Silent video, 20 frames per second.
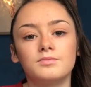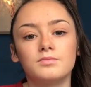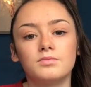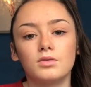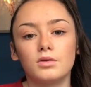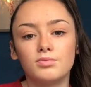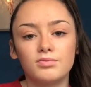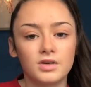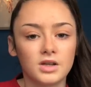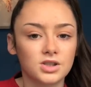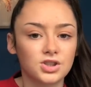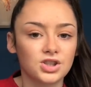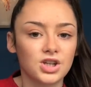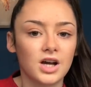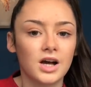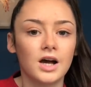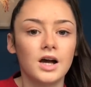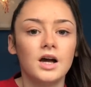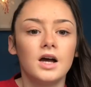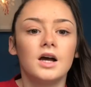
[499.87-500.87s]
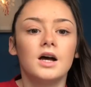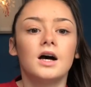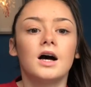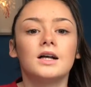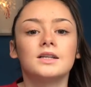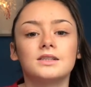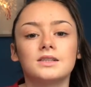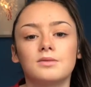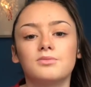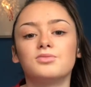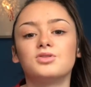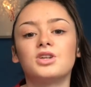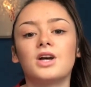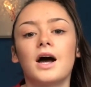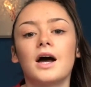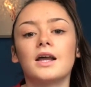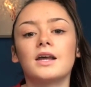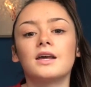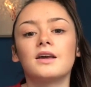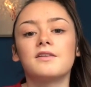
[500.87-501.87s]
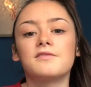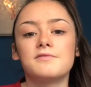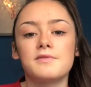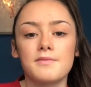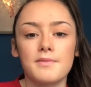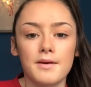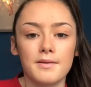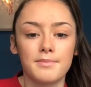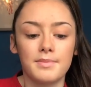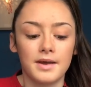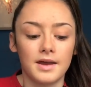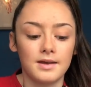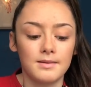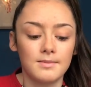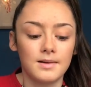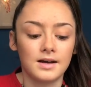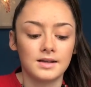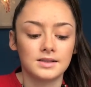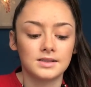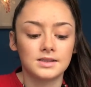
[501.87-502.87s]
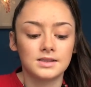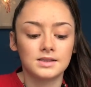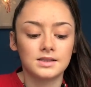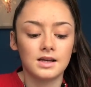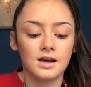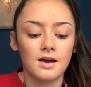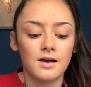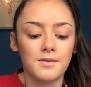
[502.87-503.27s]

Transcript: blood pressure and temperature and give me my pain meds.